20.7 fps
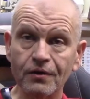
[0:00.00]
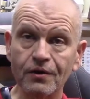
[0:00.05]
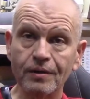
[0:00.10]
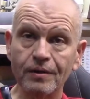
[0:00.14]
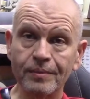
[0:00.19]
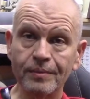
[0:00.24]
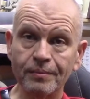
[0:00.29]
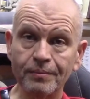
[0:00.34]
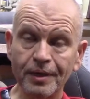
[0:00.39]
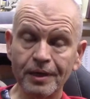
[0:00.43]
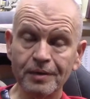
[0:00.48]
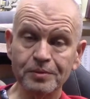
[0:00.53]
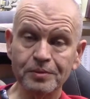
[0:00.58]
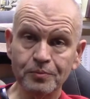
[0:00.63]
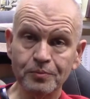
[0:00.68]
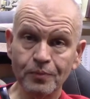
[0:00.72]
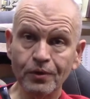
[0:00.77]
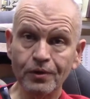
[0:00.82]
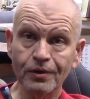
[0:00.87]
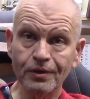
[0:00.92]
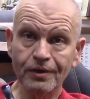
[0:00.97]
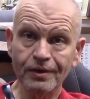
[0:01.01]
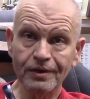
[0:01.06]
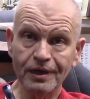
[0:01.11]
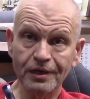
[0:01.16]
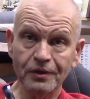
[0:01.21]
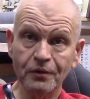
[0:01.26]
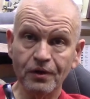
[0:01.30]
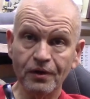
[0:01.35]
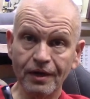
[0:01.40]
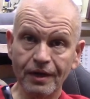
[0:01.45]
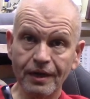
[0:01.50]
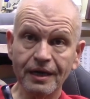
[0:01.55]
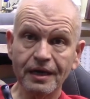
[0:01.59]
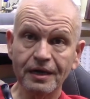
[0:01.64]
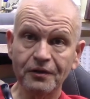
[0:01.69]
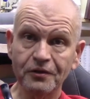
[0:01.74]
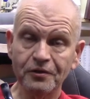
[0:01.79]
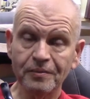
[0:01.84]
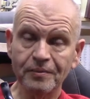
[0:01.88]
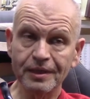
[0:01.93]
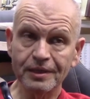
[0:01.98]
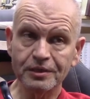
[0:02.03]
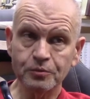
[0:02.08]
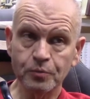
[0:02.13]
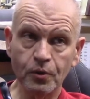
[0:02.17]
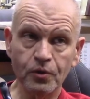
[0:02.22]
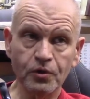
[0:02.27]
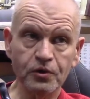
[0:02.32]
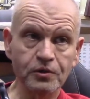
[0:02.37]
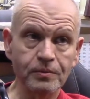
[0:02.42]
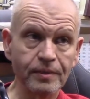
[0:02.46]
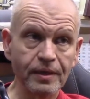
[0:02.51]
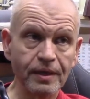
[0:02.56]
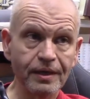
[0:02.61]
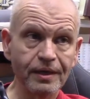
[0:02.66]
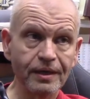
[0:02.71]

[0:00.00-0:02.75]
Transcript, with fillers: I'm a pipe smoker. I don't collect them. I smoke them.